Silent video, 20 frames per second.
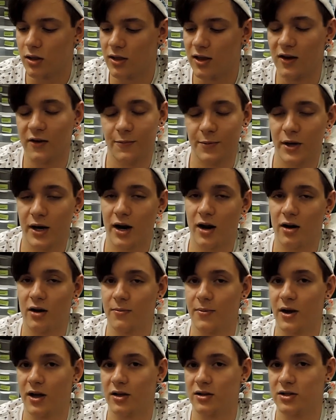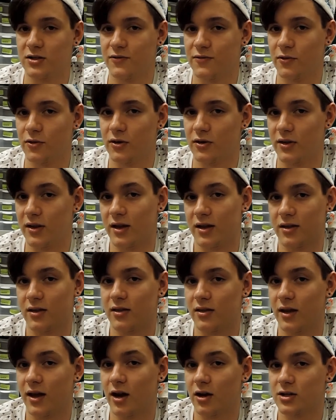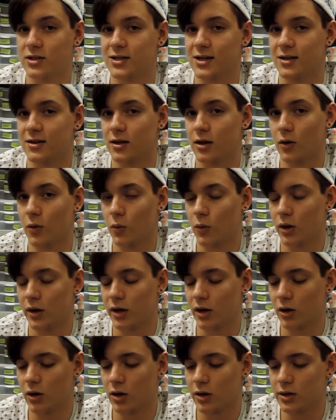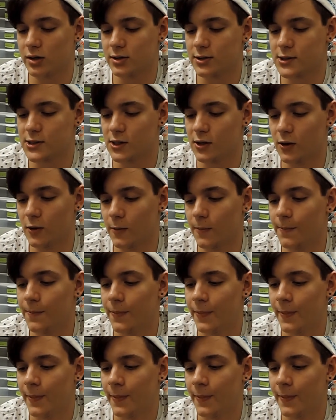They have put out an apology for it, and that they are saying they are working on it. So